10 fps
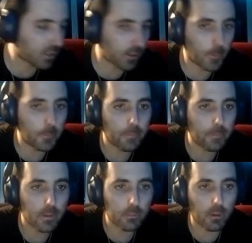Also,
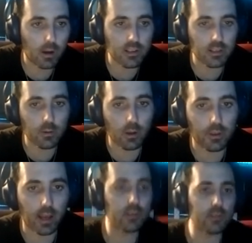Mars in
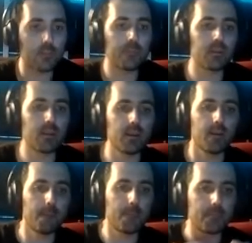12th house,
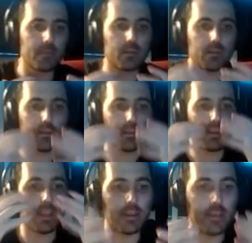
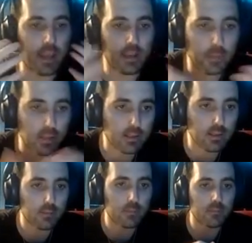hidden
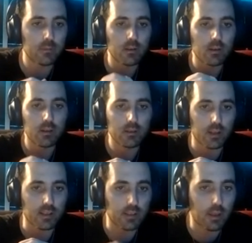enemies.
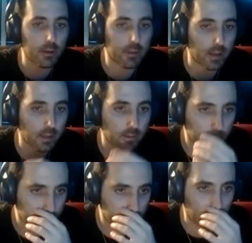So that's another thing
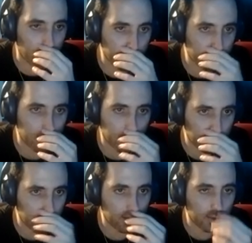that,
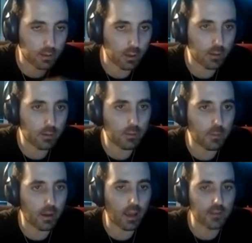you know,
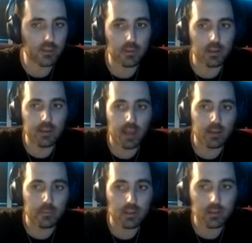you might have some hidden
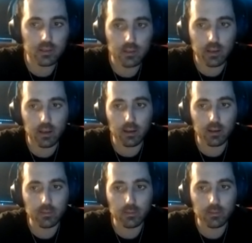enemies,